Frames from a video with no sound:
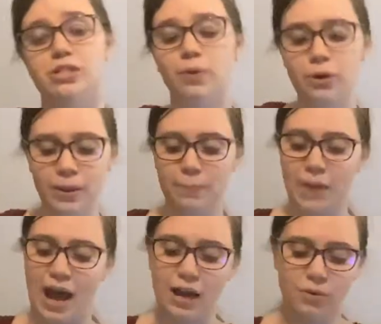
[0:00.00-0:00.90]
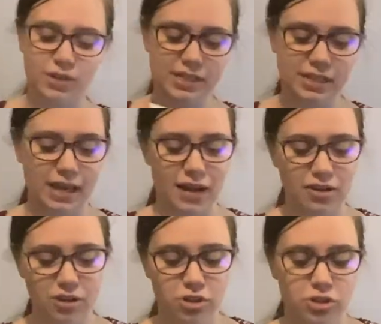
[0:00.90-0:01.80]
we're going back once again
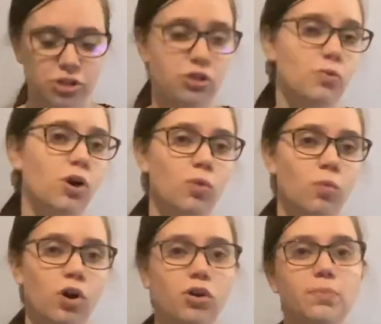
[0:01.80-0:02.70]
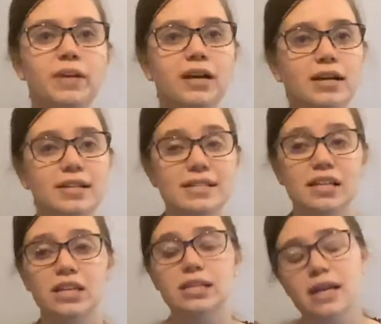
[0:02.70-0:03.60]
to our wall because
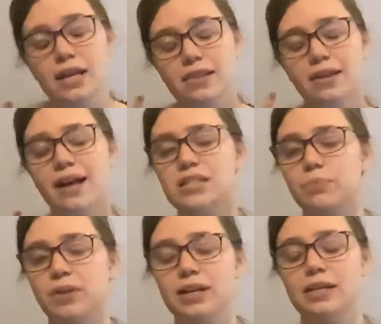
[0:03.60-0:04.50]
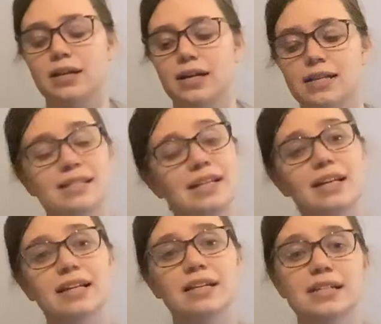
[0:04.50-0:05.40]
the last
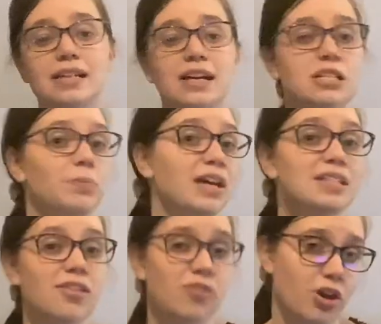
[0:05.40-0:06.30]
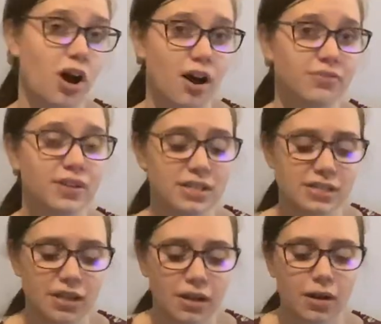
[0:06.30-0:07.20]
scene takes place in the office.
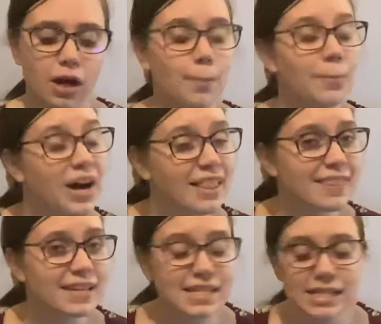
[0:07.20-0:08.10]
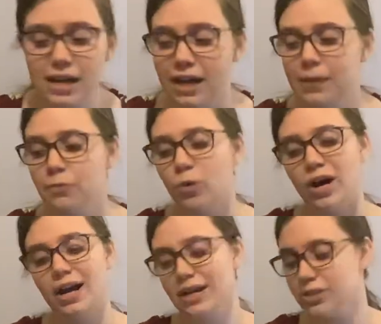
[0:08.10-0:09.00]
But this time, where
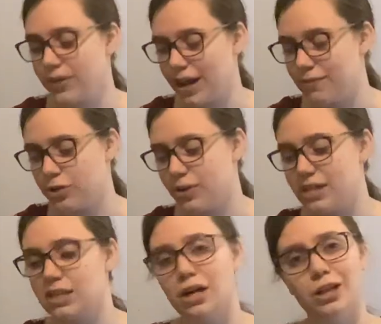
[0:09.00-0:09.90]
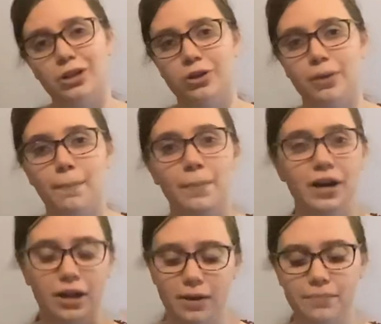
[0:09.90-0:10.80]
I don't have the correct colored
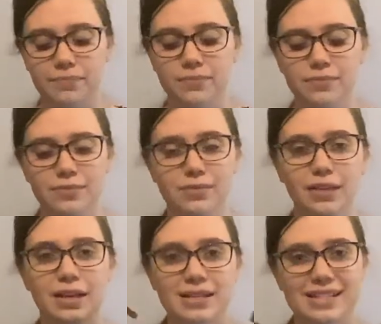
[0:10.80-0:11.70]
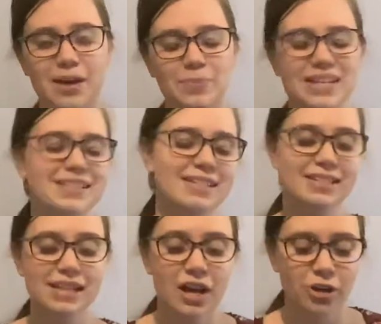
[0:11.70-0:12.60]
set
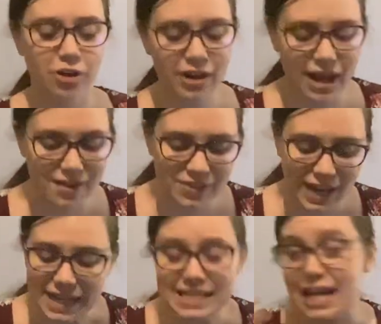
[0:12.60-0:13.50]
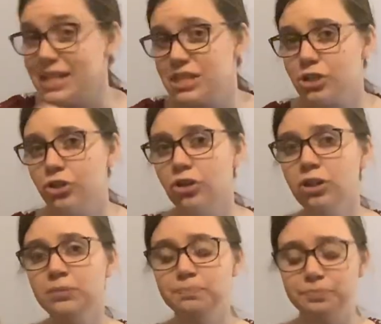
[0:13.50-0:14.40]
pieces, you're gonna have the
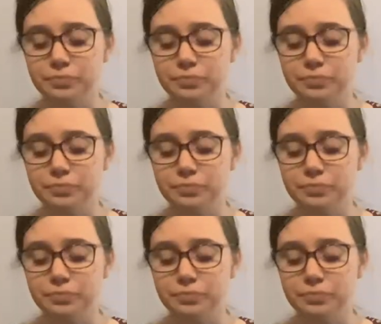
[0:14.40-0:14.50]
identical